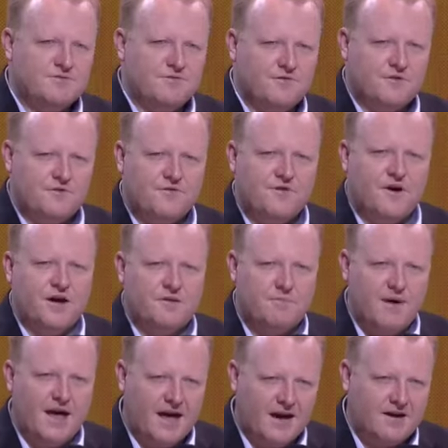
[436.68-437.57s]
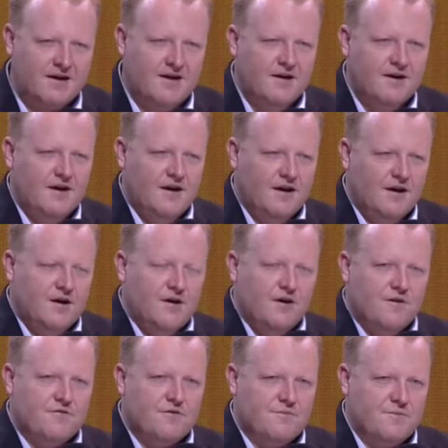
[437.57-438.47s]
for the fight back
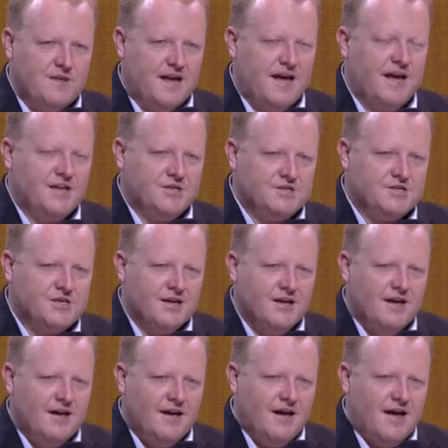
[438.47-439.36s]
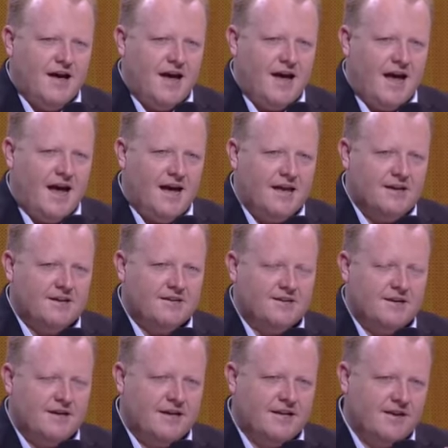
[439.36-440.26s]
from the edge.
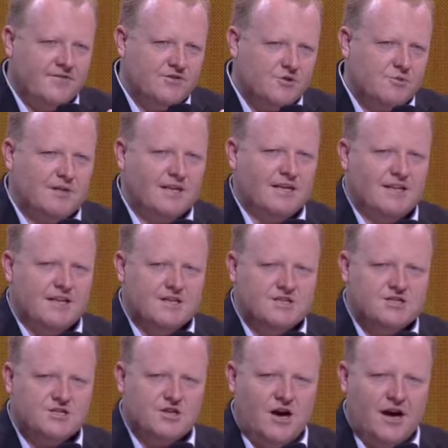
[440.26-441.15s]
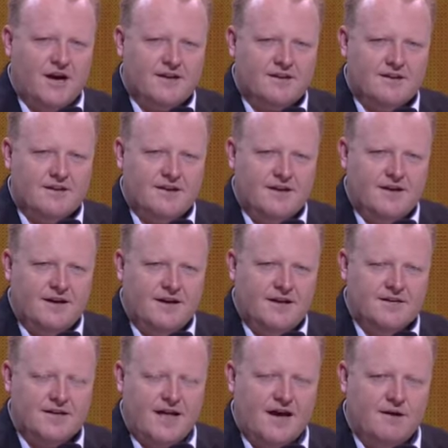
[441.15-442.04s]
And it gives you a little insight
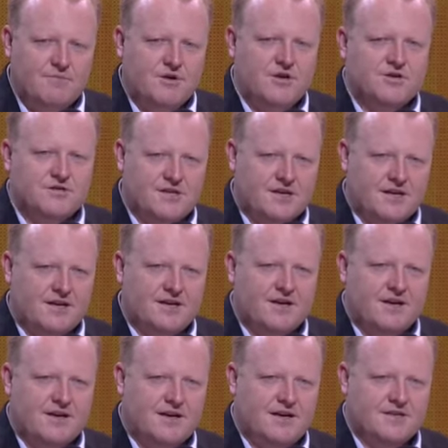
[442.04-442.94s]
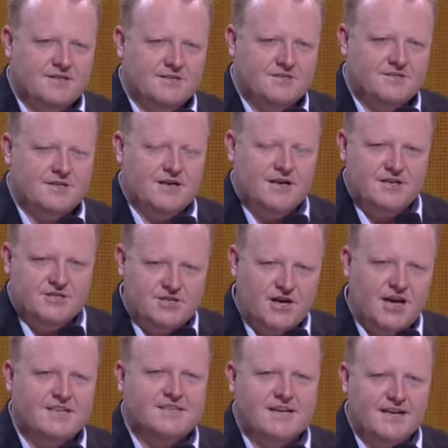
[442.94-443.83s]
into how music is
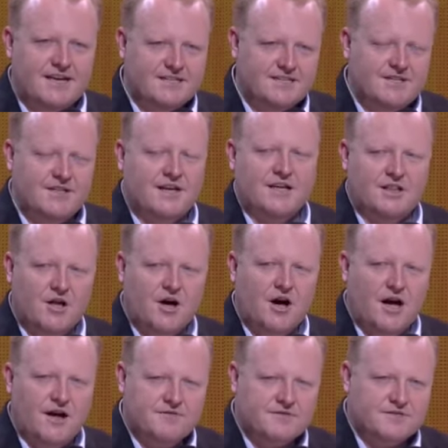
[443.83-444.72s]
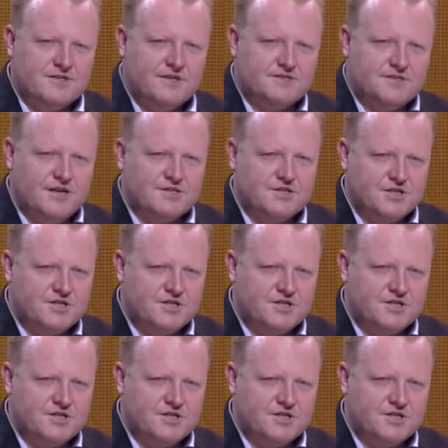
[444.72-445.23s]
injecting into their lives such a